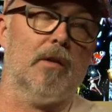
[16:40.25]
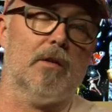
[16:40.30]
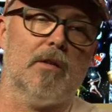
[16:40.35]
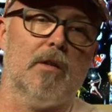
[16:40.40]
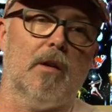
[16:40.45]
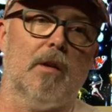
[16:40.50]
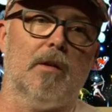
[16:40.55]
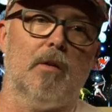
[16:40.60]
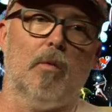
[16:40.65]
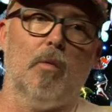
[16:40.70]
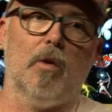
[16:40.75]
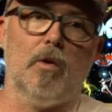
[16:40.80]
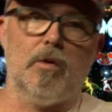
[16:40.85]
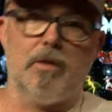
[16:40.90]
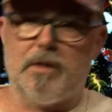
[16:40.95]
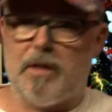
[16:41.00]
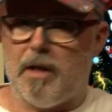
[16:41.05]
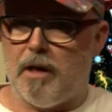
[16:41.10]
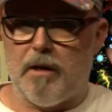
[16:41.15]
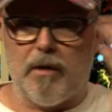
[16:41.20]
It's not the
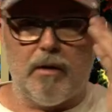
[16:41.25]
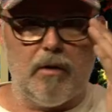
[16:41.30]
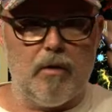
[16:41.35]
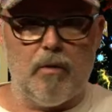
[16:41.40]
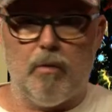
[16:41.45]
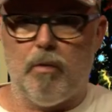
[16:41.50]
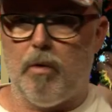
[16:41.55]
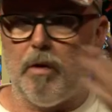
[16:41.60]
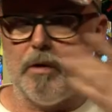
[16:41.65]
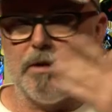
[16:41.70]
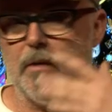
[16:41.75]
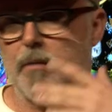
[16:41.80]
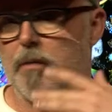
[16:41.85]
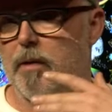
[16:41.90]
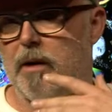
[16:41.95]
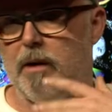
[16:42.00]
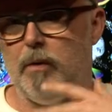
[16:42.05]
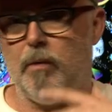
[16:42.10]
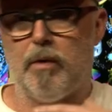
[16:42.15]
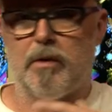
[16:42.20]
world's telling you what to
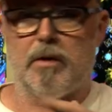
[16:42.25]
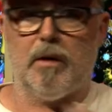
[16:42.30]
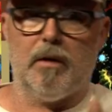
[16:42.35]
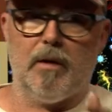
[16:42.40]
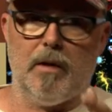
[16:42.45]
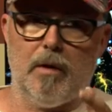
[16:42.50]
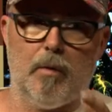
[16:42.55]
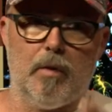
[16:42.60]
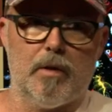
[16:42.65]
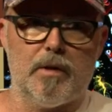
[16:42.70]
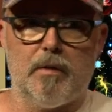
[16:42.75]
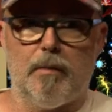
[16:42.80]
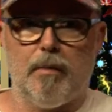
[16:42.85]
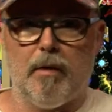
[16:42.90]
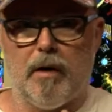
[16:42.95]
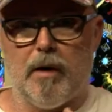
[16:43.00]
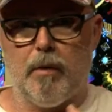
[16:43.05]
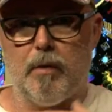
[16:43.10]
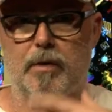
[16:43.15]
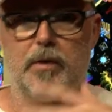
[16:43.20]
be, what to think, what to
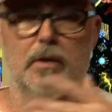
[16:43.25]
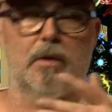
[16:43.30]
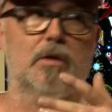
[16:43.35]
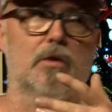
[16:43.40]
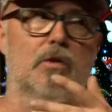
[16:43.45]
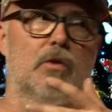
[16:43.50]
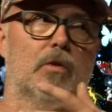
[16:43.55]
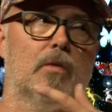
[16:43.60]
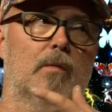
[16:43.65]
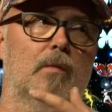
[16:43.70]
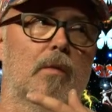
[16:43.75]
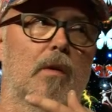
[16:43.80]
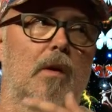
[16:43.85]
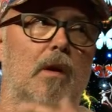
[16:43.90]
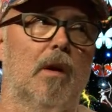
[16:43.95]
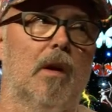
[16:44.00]
buy, what to consume.